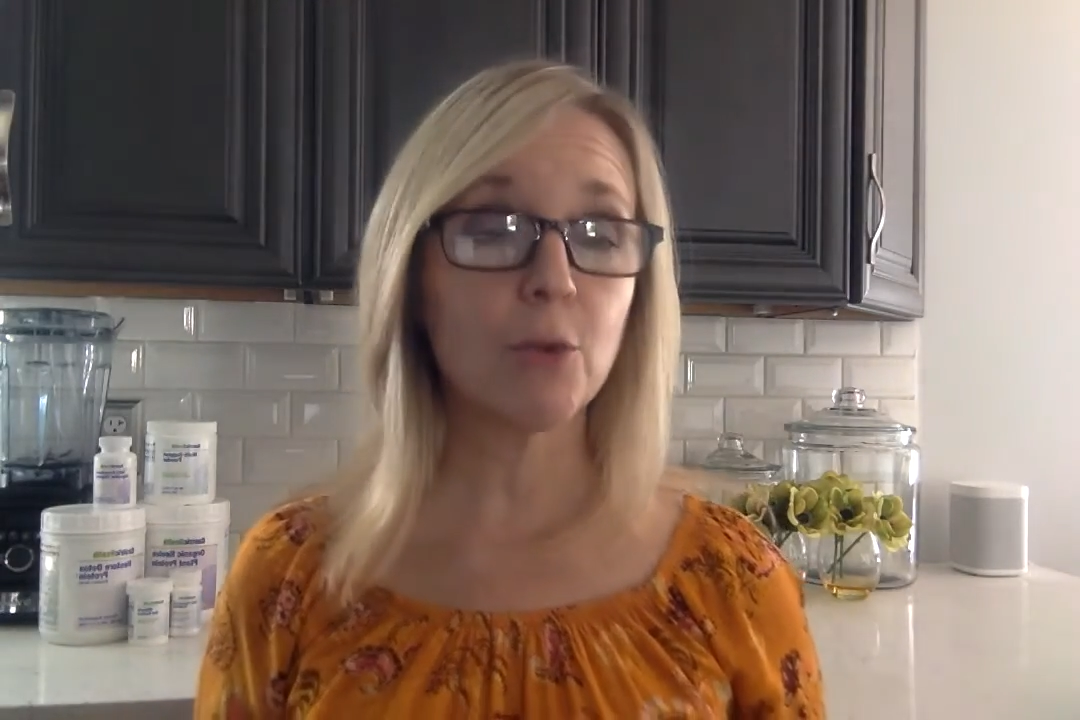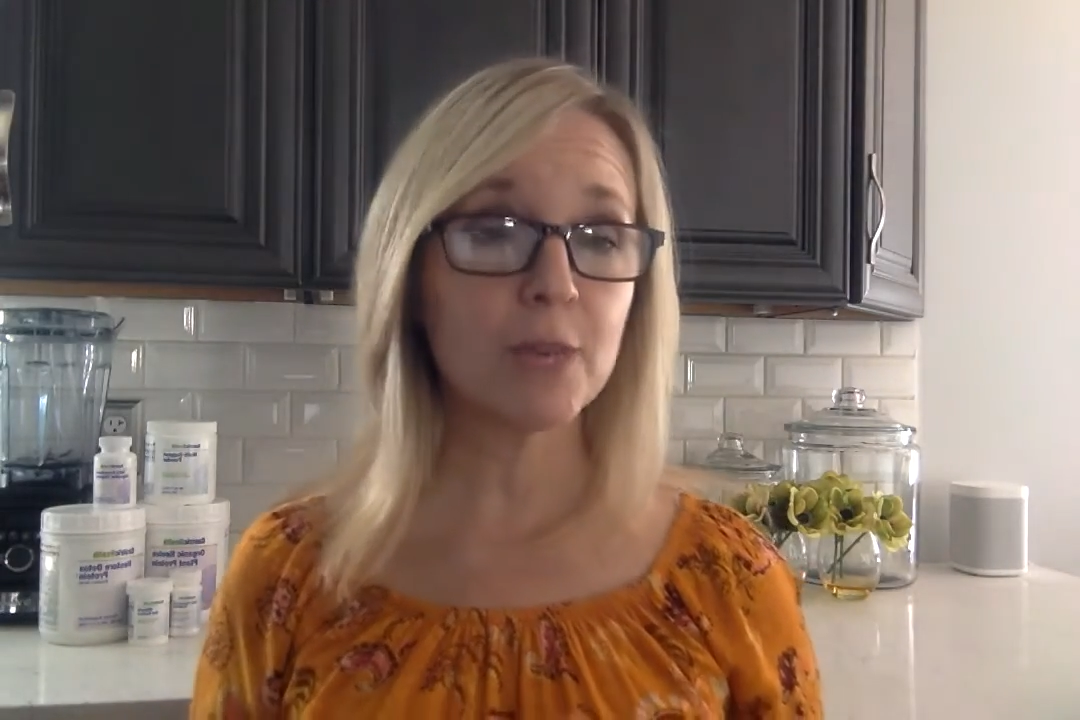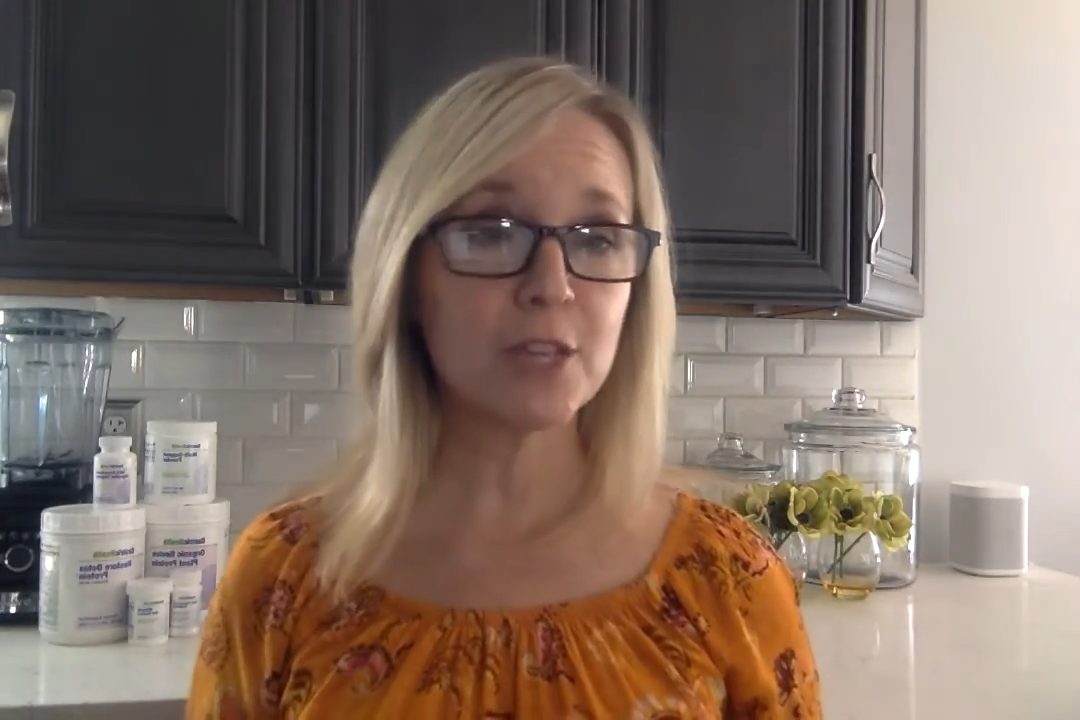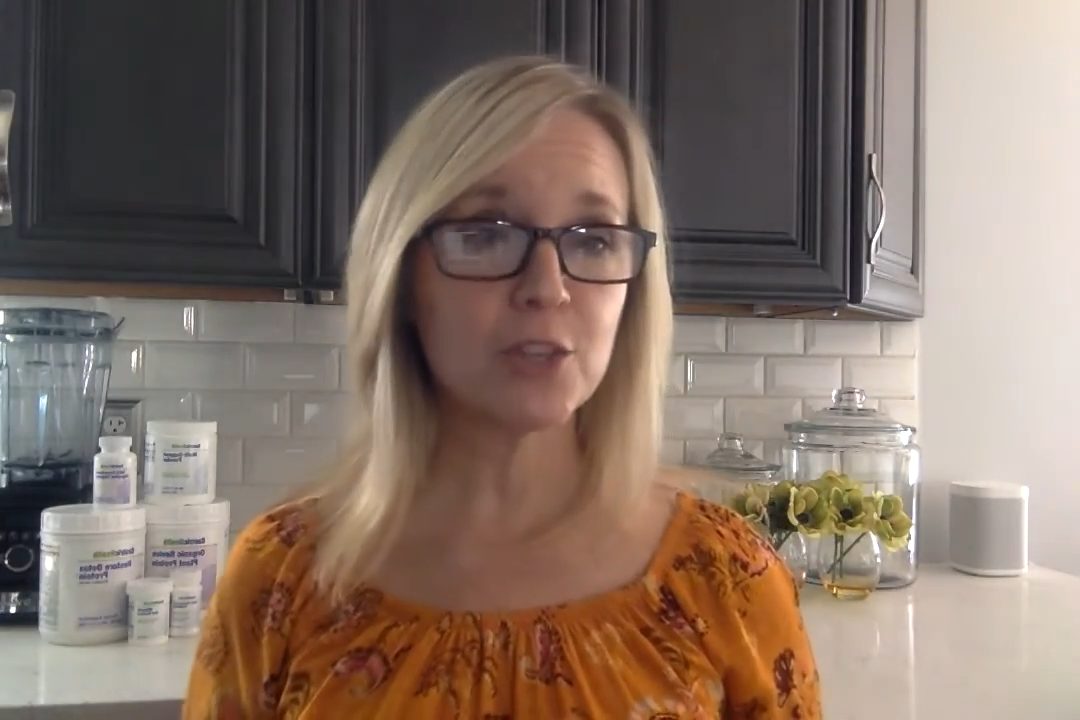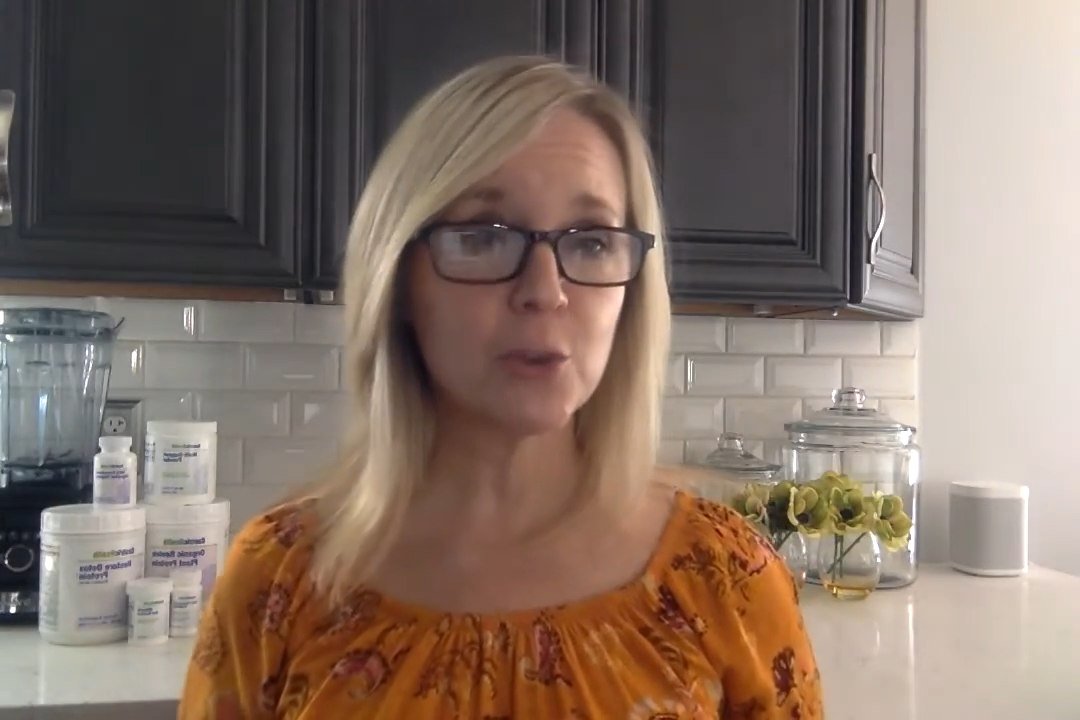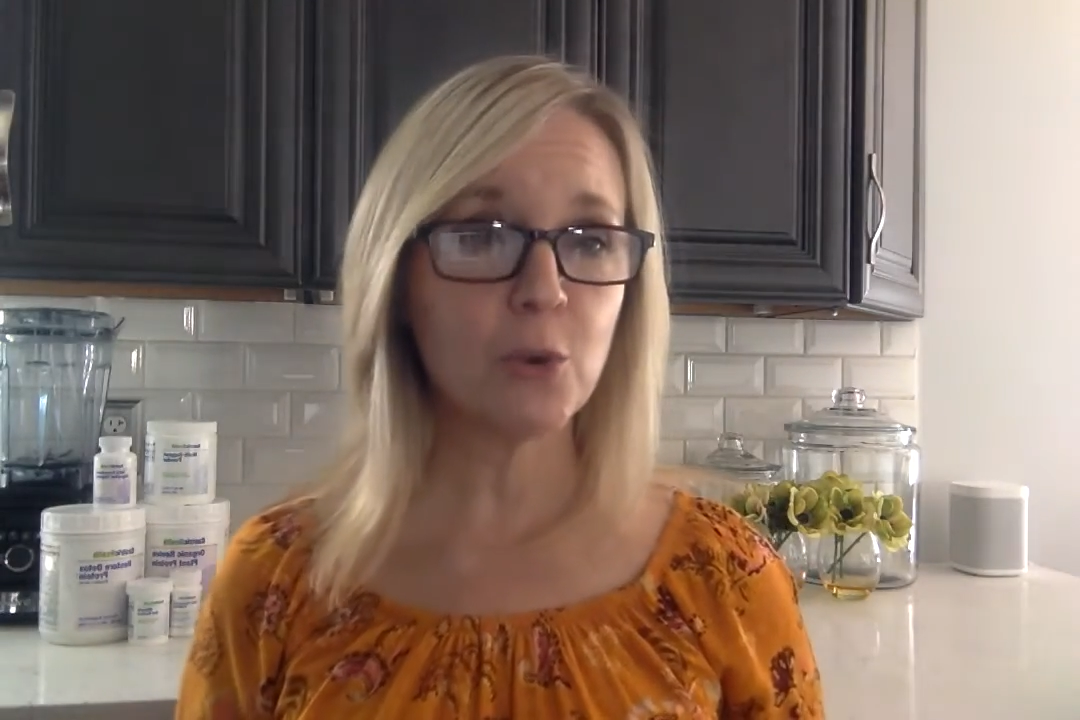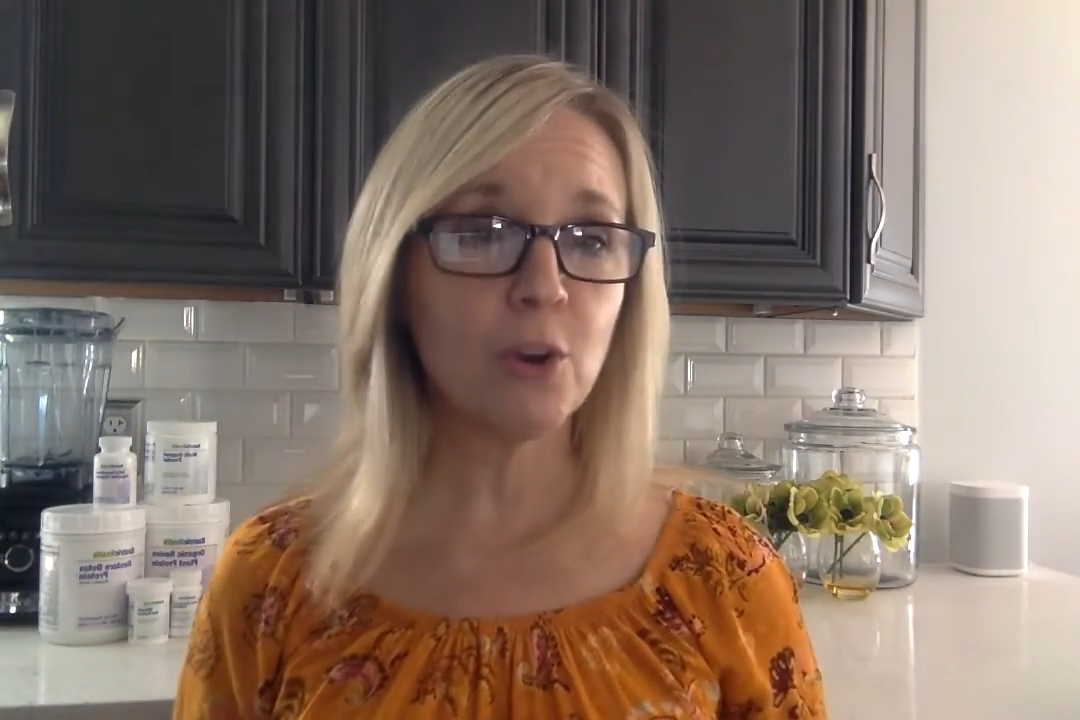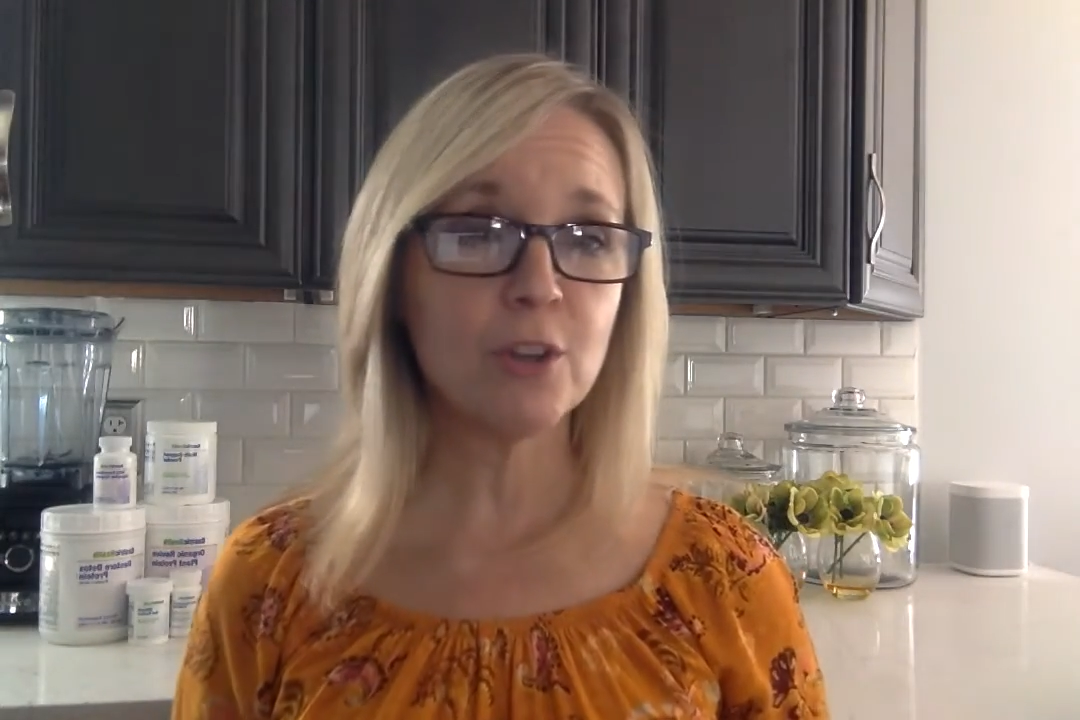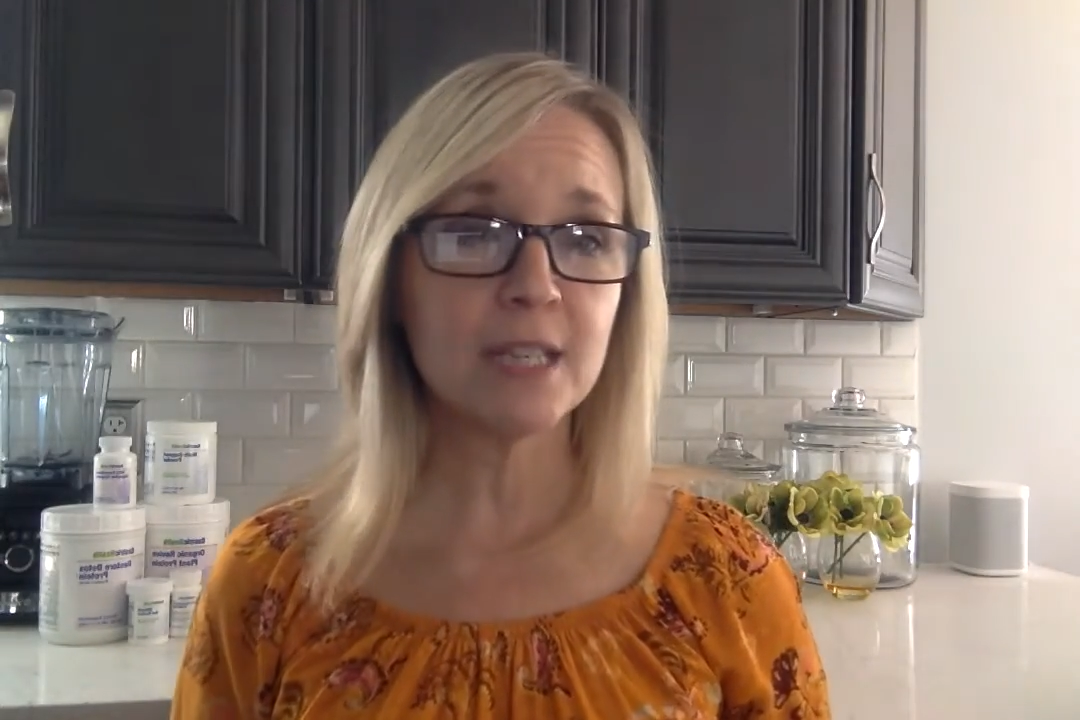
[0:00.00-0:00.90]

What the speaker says: Restore